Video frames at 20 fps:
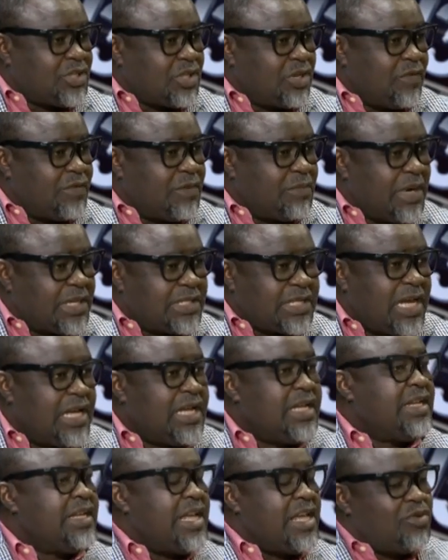of the matter,
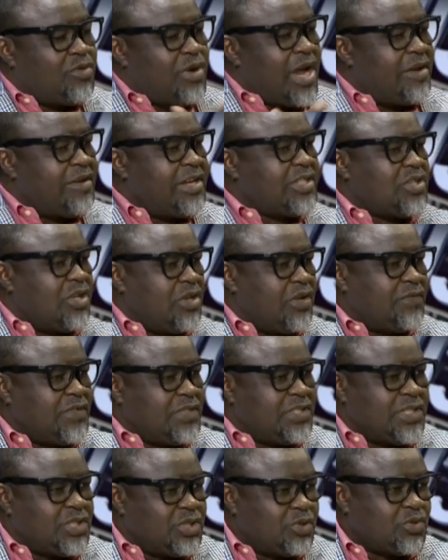then you can raise all of
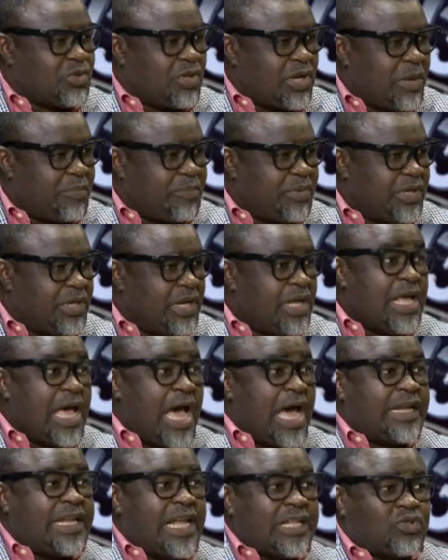these issues on appeal.
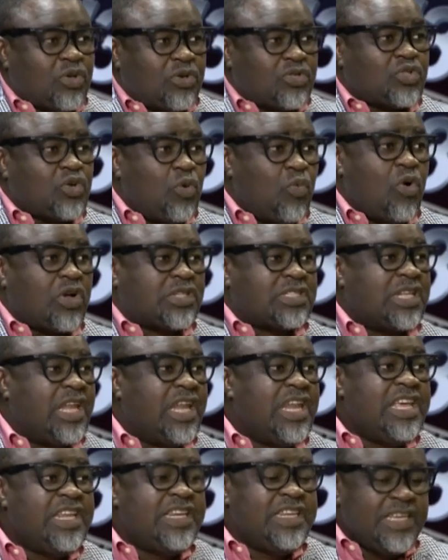And that's also what's
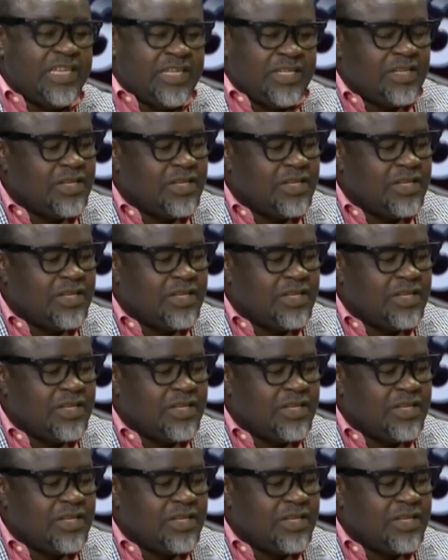leading